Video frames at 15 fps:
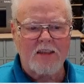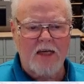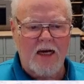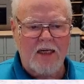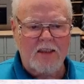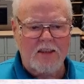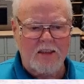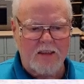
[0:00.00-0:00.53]
is
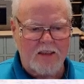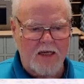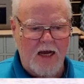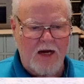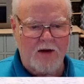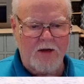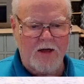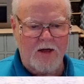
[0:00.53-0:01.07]
actually
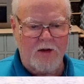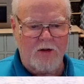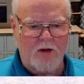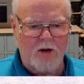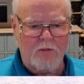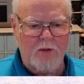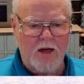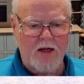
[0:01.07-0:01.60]
down here
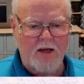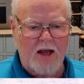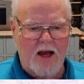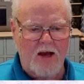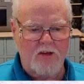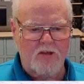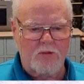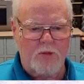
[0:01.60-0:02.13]
on my
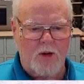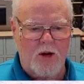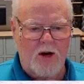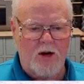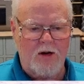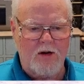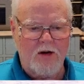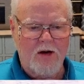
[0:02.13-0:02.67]

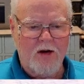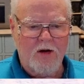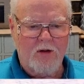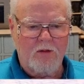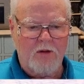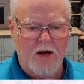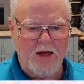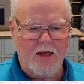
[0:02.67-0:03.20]
taskbar,
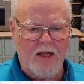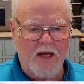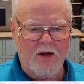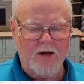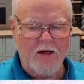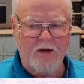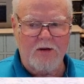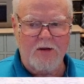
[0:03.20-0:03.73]
right
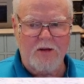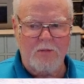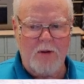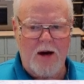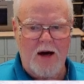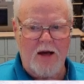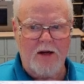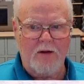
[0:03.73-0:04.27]
down here at the
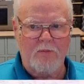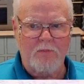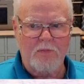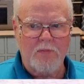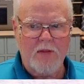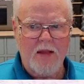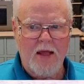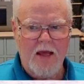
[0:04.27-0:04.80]

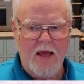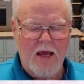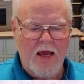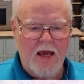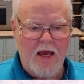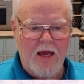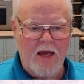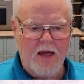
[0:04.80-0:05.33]
bottom.
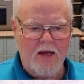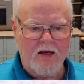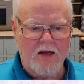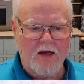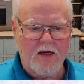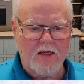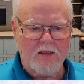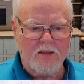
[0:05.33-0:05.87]
And
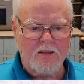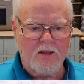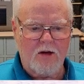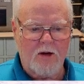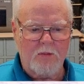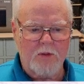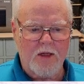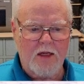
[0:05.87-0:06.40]
so
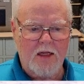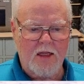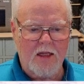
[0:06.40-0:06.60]
I'm going to